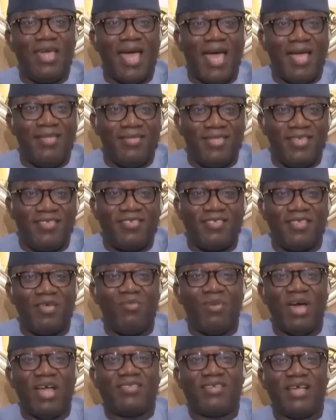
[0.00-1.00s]
And this is a
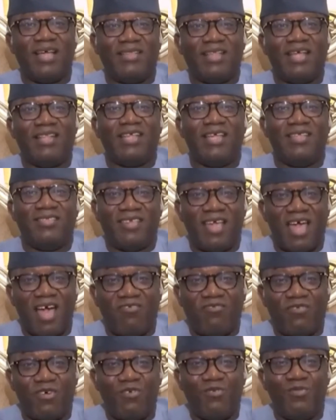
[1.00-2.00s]
matter that the
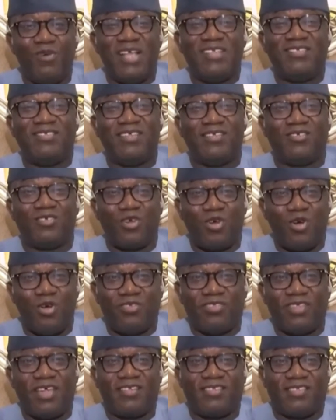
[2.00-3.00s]
entire forum has
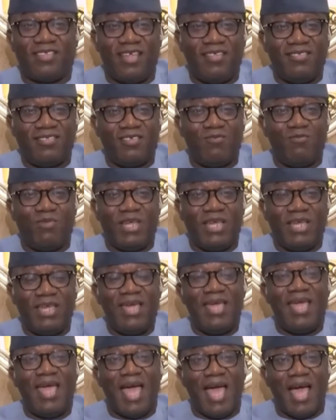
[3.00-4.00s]
discussed extensively,
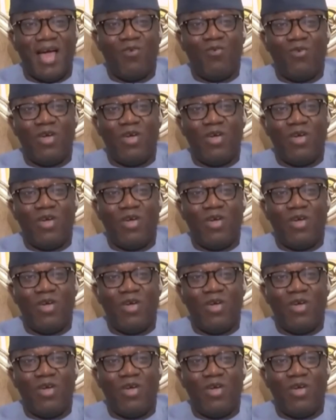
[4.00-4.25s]
and we